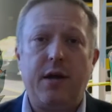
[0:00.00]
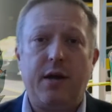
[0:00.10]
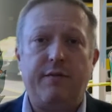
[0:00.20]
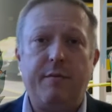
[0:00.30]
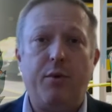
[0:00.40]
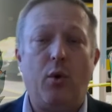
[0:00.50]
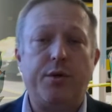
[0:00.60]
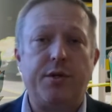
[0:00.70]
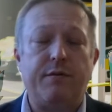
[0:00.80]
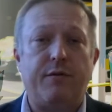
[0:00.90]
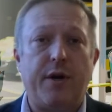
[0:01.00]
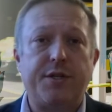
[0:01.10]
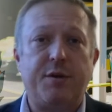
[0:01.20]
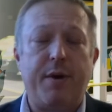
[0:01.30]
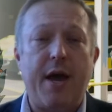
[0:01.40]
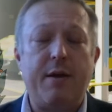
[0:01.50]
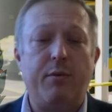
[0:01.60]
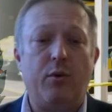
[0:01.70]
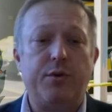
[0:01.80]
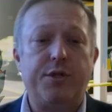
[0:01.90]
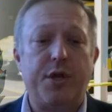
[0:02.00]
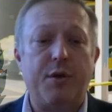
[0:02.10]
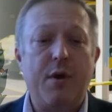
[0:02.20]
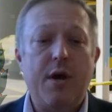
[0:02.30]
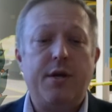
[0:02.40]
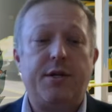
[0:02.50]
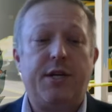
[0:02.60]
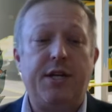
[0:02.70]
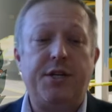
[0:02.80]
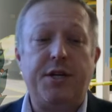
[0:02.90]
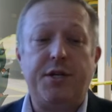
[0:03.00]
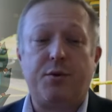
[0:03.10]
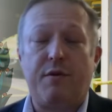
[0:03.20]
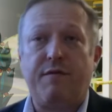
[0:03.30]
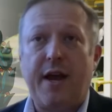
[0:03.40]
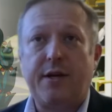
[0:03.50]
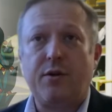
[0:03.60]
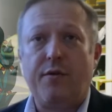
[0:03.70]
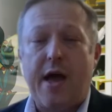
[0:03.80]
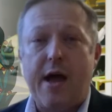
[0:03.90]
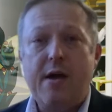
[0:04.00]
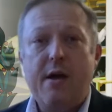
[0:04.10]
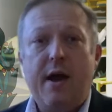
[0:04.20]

kind of important for us to be able to continue to reflect on that,